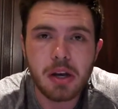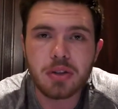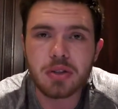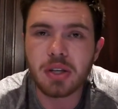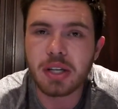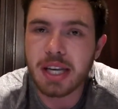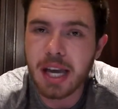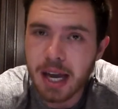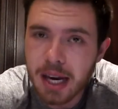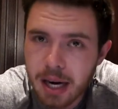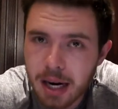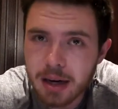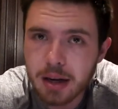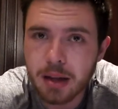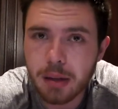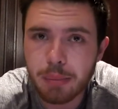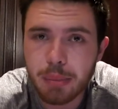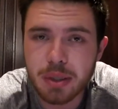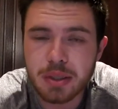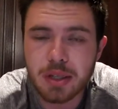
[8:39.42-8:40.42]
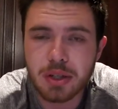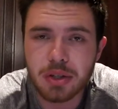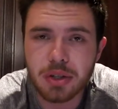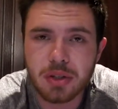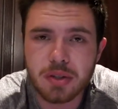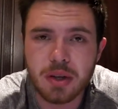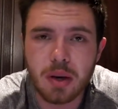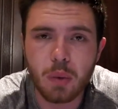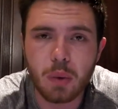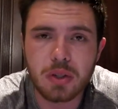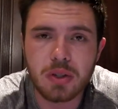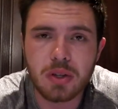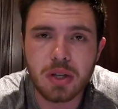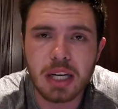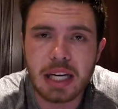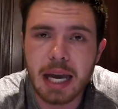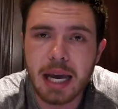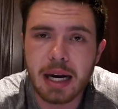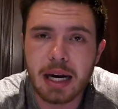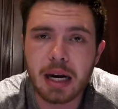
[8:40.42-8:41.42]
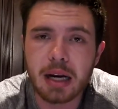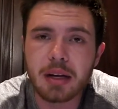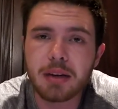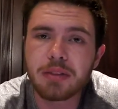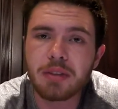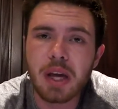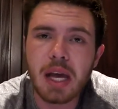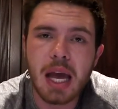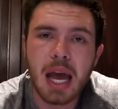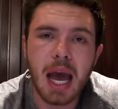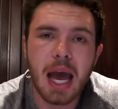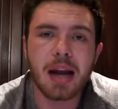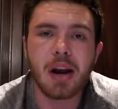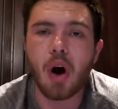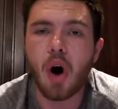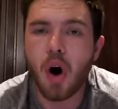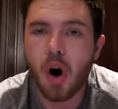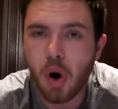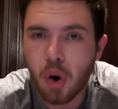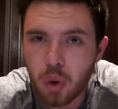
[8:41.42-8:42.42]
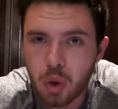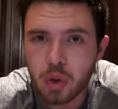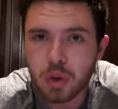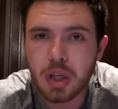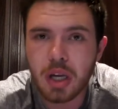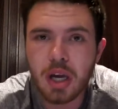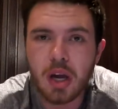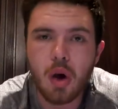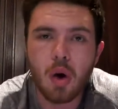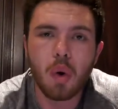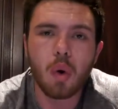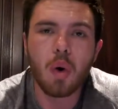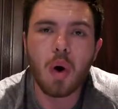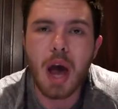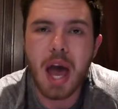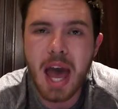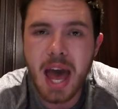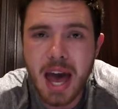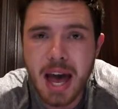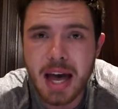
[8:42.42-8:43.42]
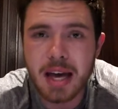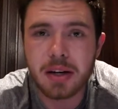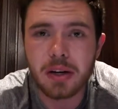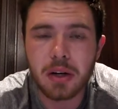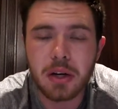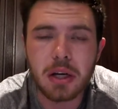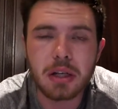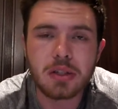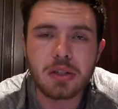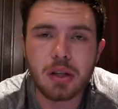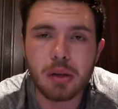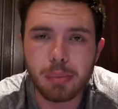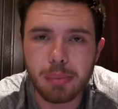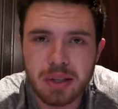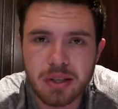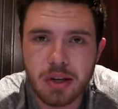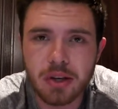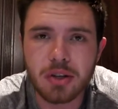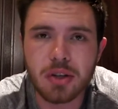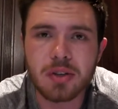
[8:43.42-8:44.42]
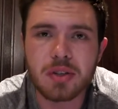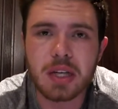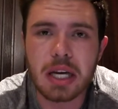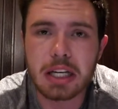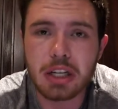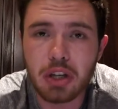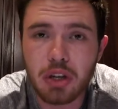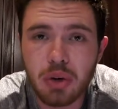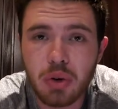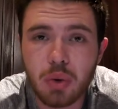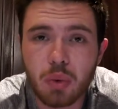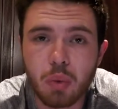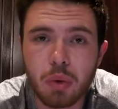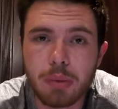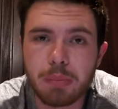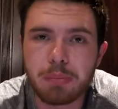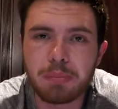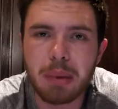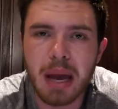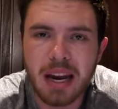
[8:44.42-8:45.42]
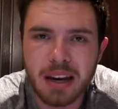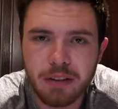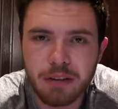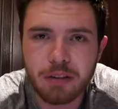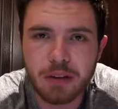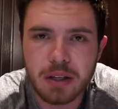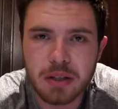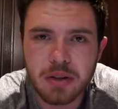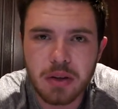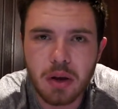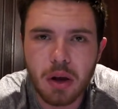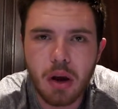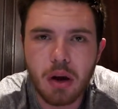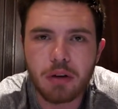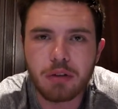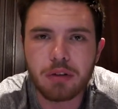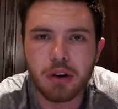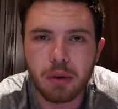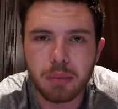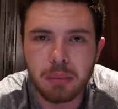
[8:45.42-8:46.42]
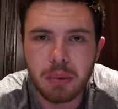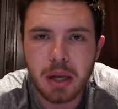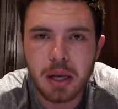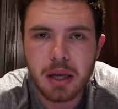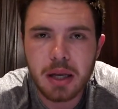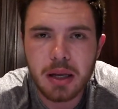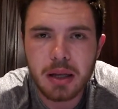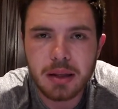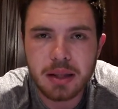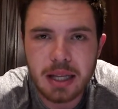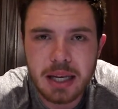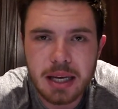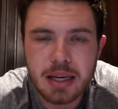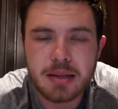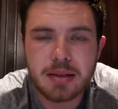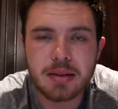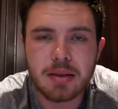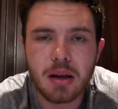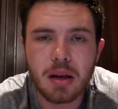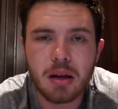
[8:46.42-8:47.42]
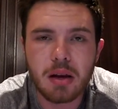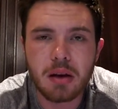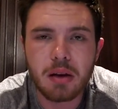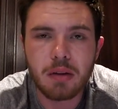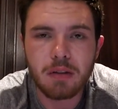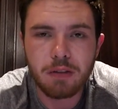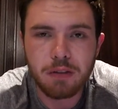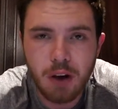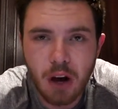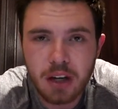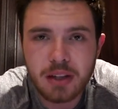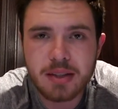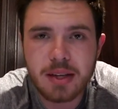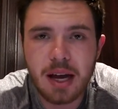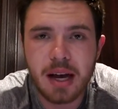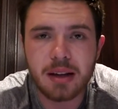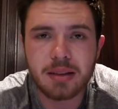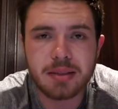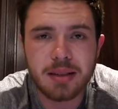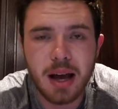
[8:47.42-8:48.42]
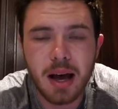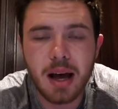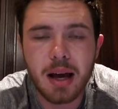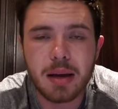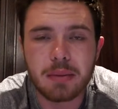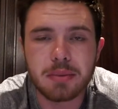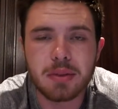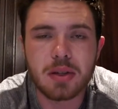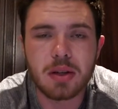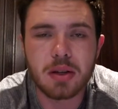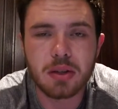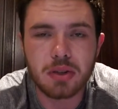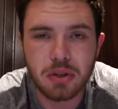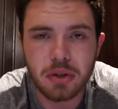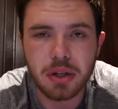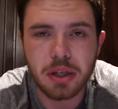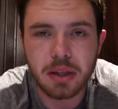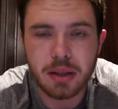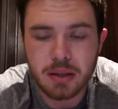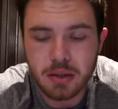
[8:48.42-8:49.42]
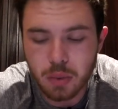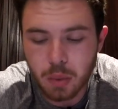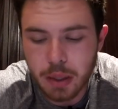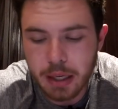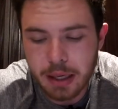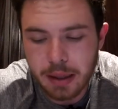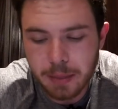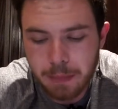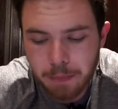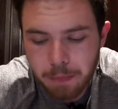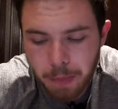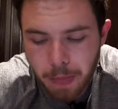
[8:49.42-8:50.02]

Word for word: to get out of the positions I wanted to get out of and hold or add to the positions I knew would benefit from these volatile times during this week.